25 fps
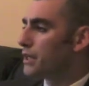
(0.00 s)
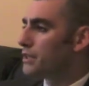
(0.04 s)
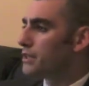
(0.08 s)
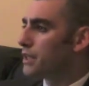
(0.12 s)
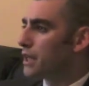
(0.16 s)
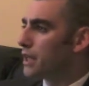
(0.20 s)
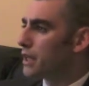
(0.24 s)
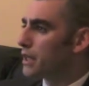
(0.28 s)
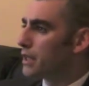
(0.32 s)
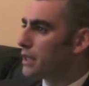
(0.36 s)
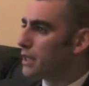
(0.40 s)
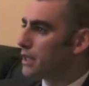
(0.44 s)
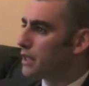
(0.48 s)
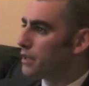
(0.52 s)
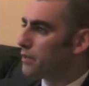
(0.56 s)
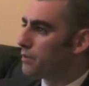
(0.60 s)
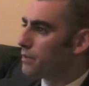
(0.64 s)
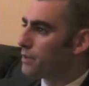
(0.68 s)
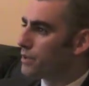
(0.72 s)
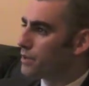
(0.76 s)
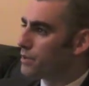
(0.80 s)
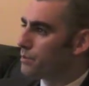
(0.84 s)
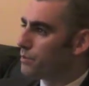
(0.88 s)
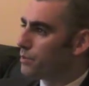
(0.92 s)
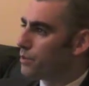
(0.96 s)
Exactly.
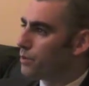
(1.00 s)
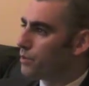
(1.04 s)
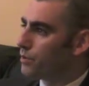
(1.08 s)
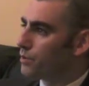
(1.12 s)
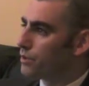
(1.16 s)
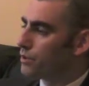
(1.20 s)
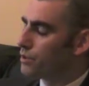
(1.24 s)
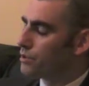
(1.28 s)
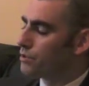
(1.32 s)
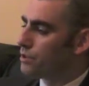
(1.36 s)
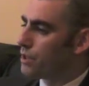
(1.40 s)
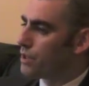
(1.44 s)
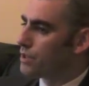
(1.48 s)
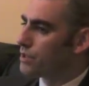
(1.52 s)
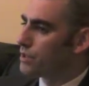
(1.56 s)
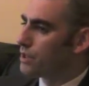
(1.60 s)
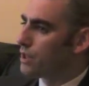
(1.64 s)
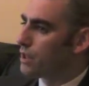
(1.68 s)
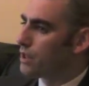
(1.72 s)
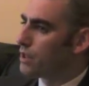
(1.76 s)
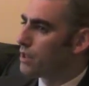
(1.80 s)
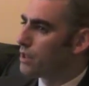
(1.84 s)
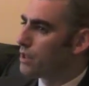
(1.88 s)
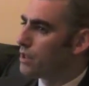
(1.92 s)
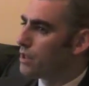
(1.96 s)
It's important to stress
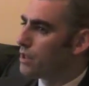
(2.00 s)
that.